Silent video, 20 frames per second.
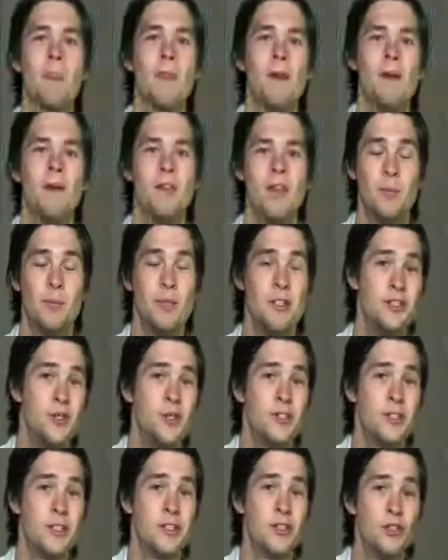That means
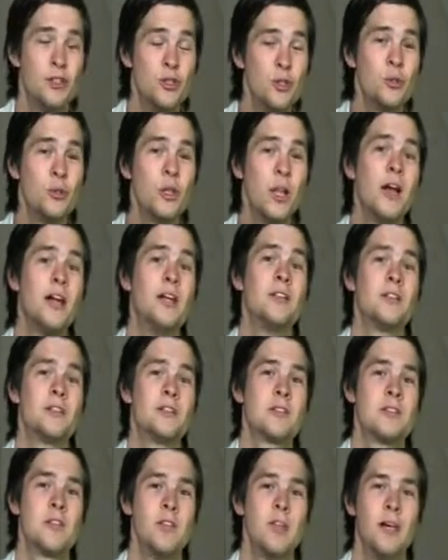using 2
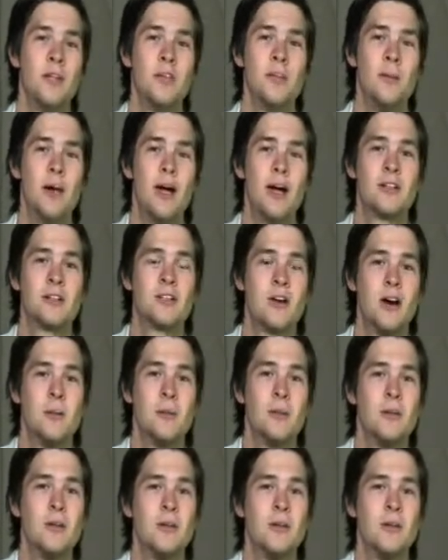lights to light the backdrop.